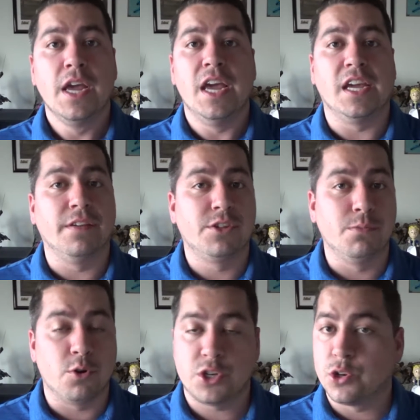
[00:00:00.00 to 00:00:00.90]
It gives you
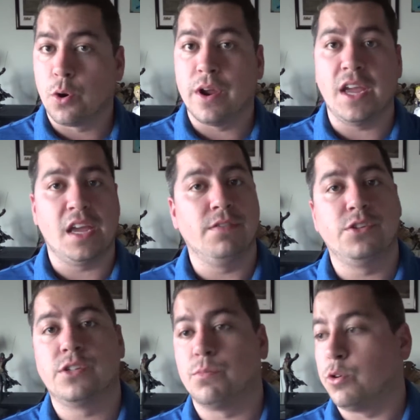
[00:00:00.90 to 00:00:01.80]
more story, it gives
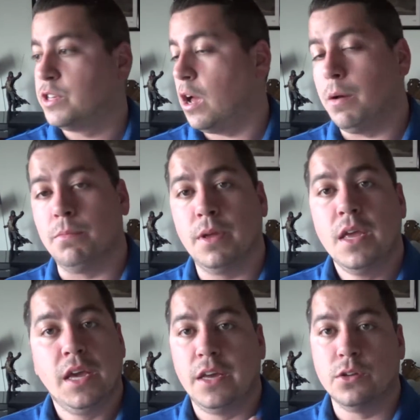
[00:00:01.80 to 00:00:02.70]
you some more Tom
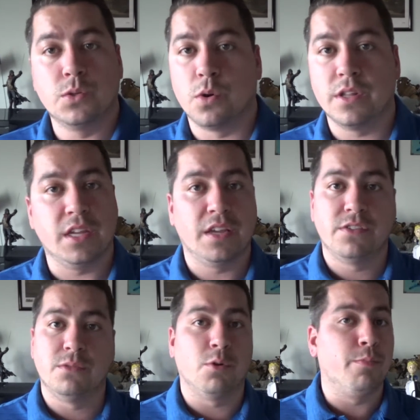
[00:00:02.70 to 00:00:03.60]
Hiddlesworth, it
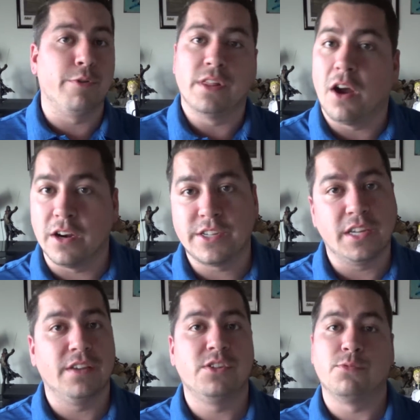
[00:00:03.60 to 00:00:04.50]
gives you more Brie Larson,
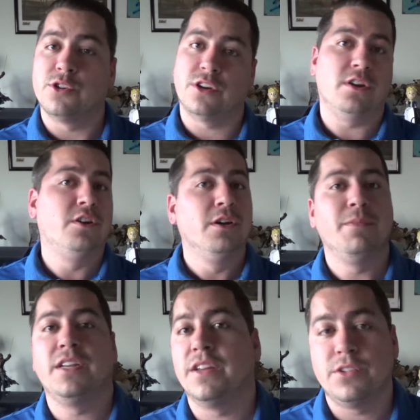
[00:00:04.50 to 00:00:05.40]
gives you more John
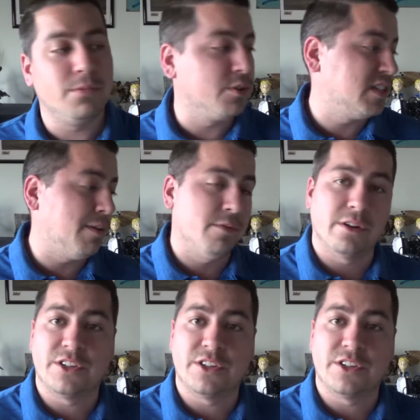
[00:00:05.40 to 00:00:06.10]
Goodman, gives you more Samuel L.